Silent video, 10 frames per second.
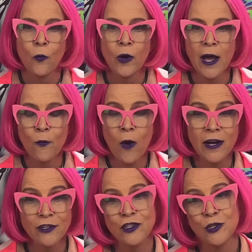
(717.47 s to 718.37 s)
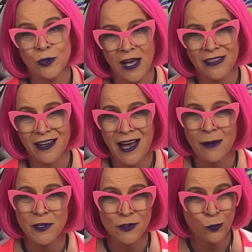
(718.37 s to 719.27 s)
what I want to do, and the
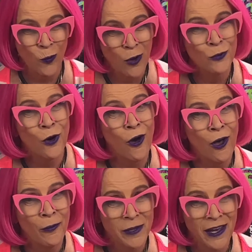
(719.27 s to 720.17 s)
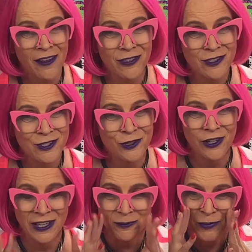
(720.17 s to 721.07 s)
comments won't all be on the
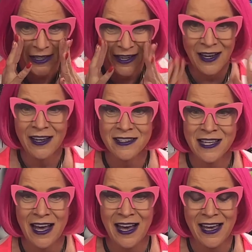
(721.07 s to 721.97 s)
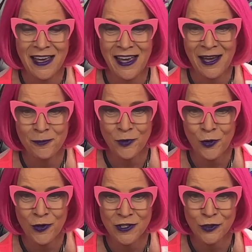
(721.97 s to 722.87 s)
screen because I am
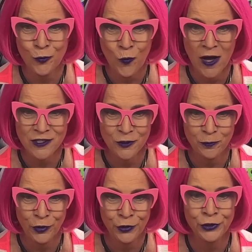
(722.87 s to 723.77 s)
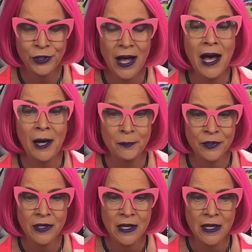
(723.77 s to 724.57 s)
going to want to pull up